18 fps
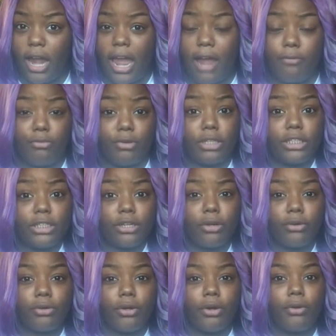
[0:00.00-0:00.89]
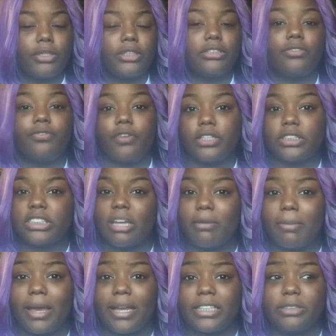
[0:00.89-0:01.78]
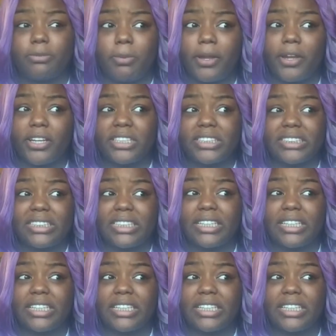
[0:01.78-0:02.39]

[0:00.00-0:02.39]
I really don't know. It's the first time I experienced